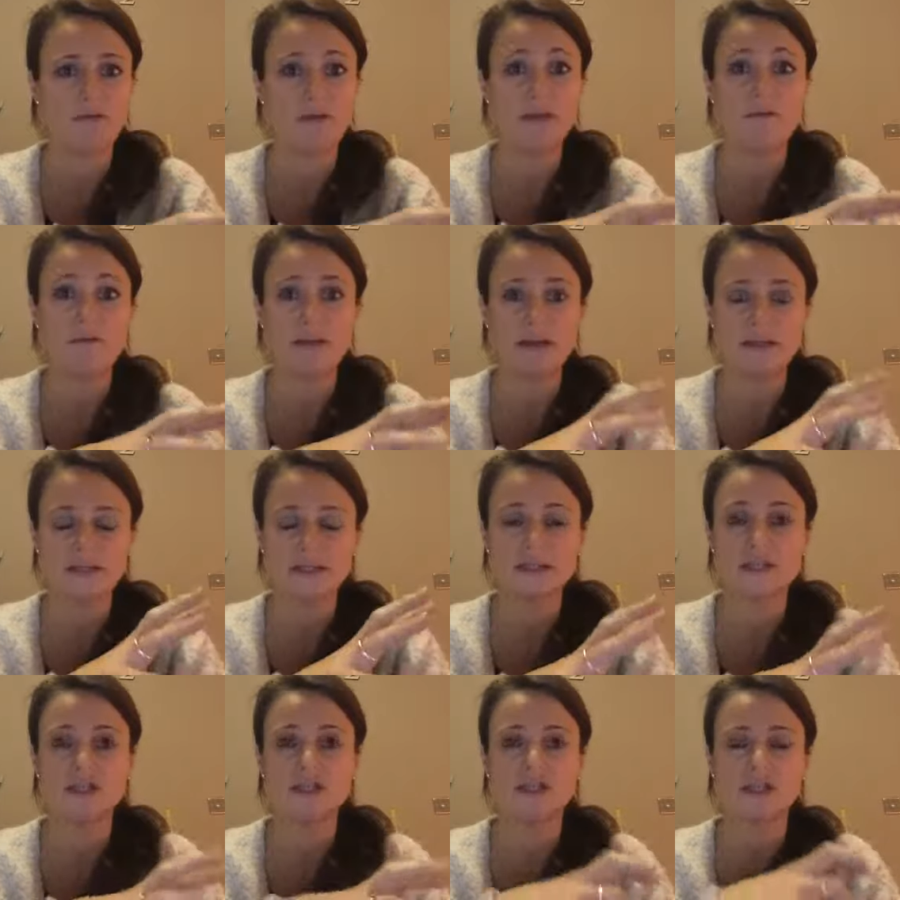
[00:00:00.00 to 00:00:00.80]
events
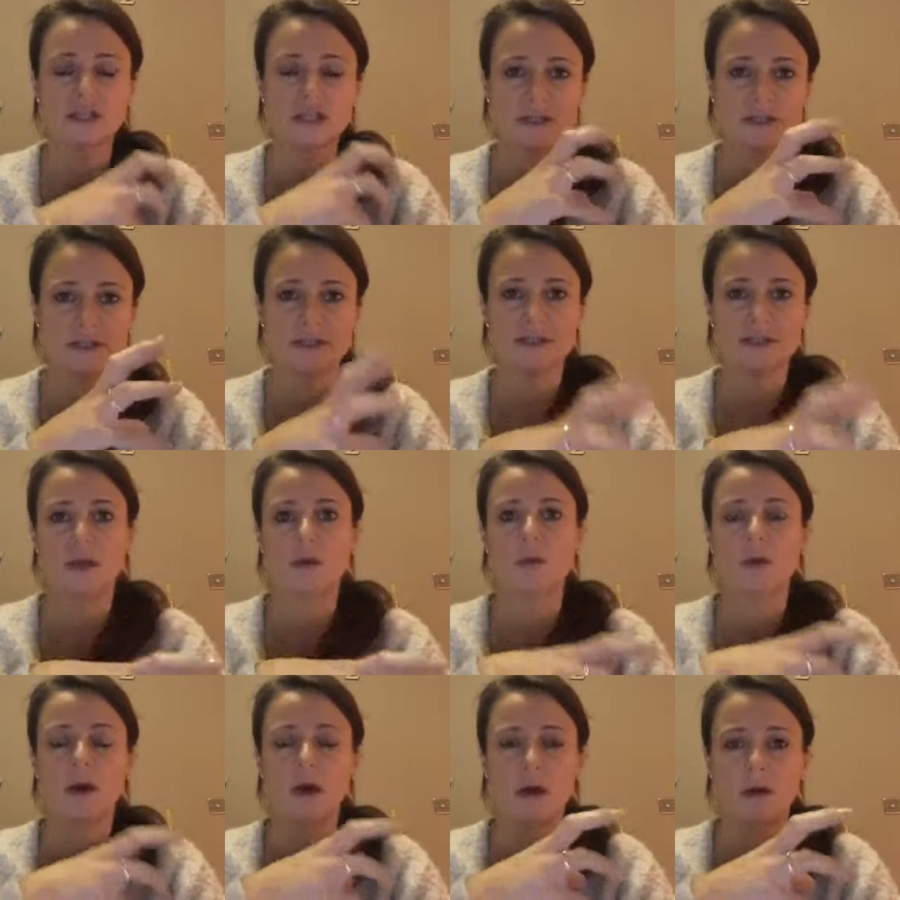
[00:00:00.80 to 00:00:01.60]
to just
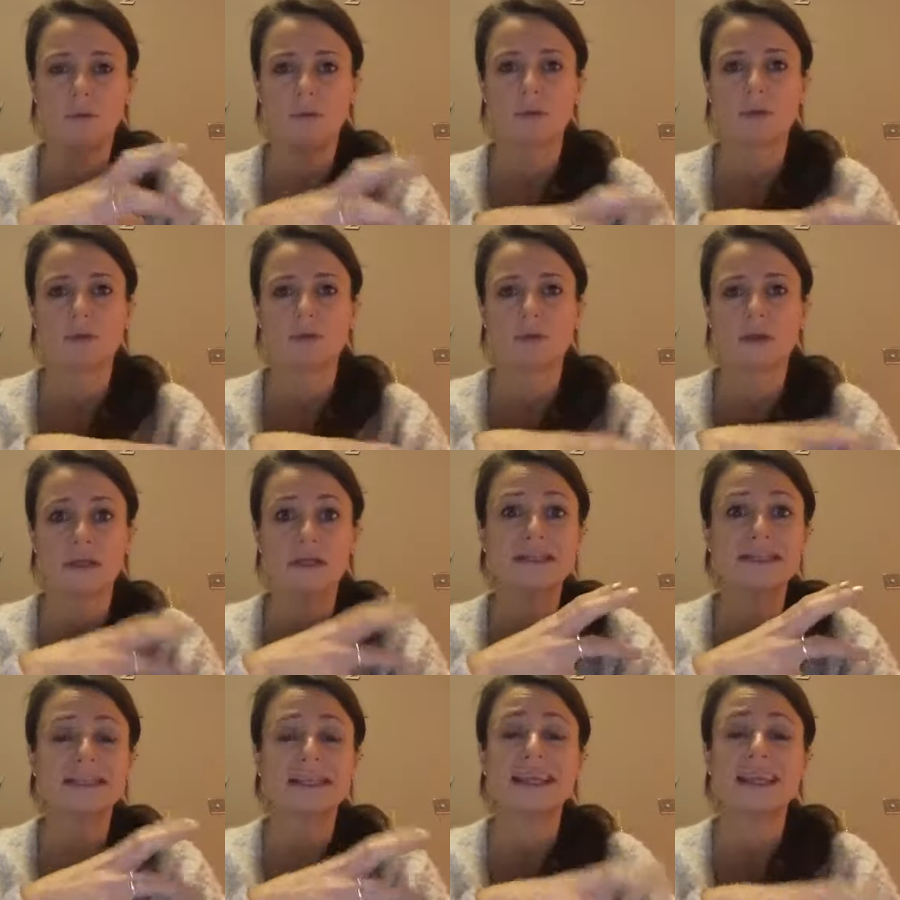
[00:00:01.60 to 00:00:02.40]
soak up
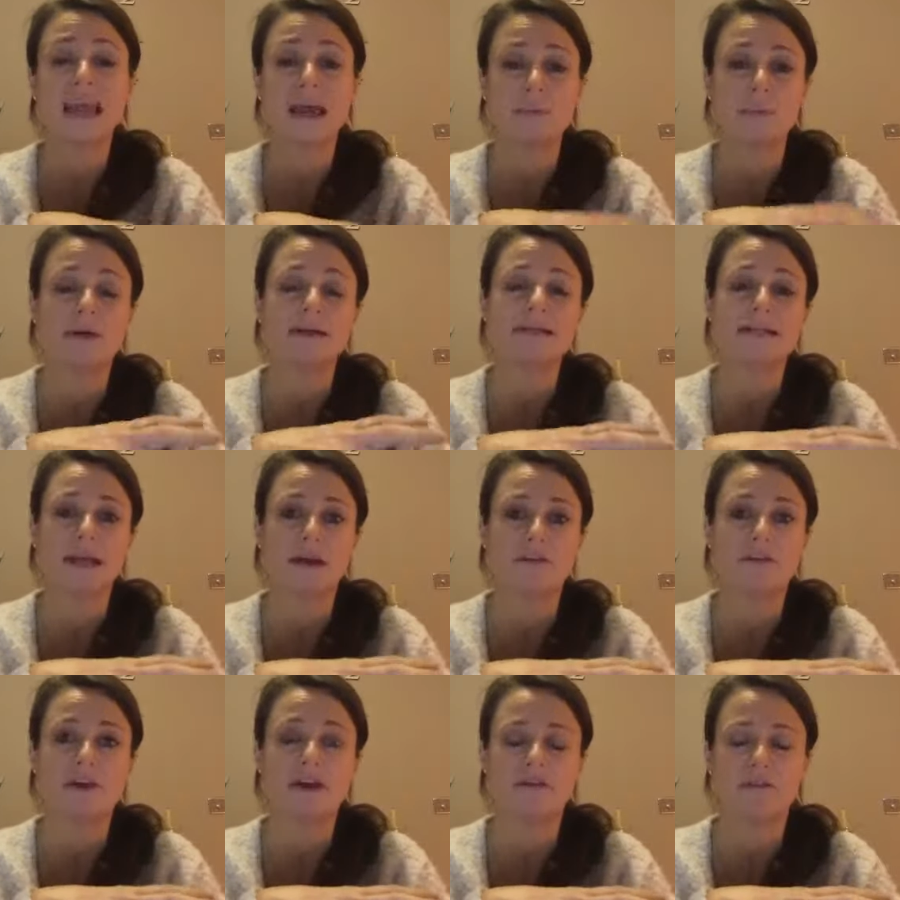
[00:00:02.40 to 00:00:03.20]
and to get
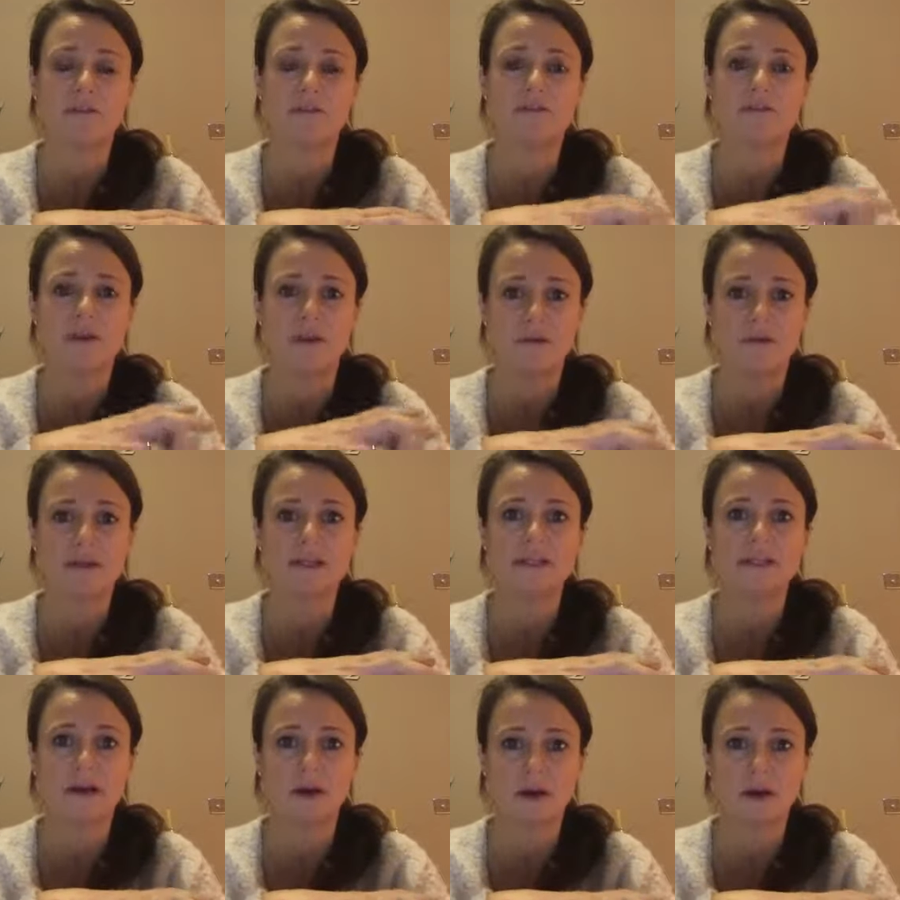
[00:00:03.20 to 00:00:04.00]
myself out of a very
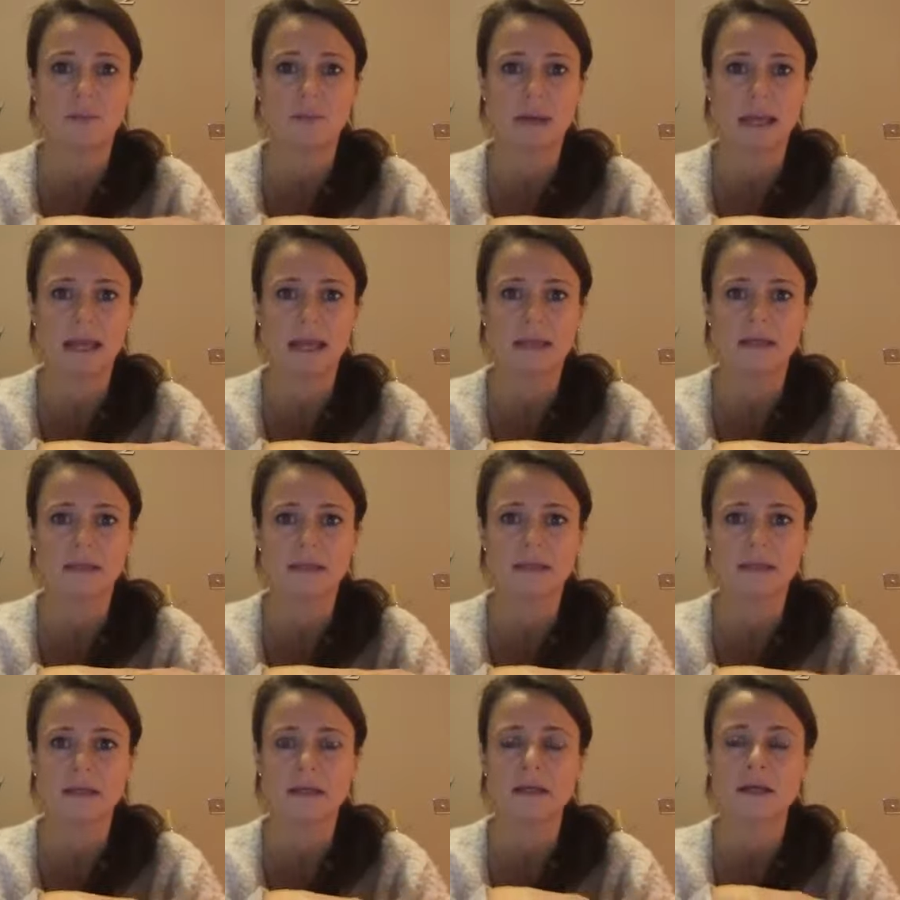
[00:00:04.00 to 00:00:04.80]
dark place.